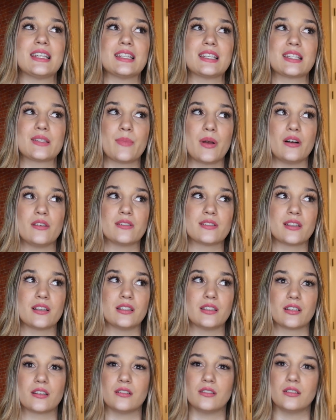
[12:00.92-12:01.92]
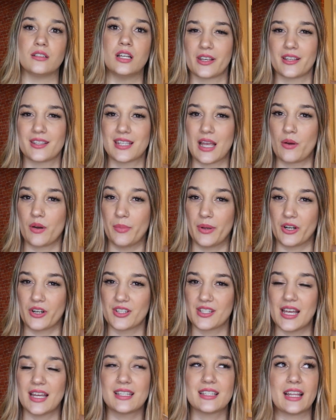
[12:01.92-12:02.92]
it smells a little like a sour bitter
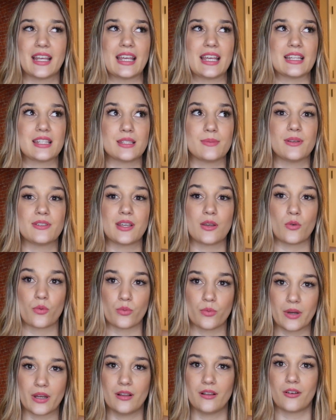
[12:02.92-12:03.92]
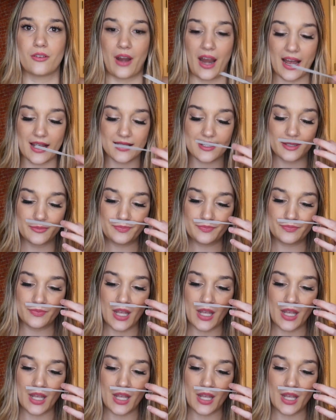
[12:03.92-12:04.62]
scent. Like it smells like real grass.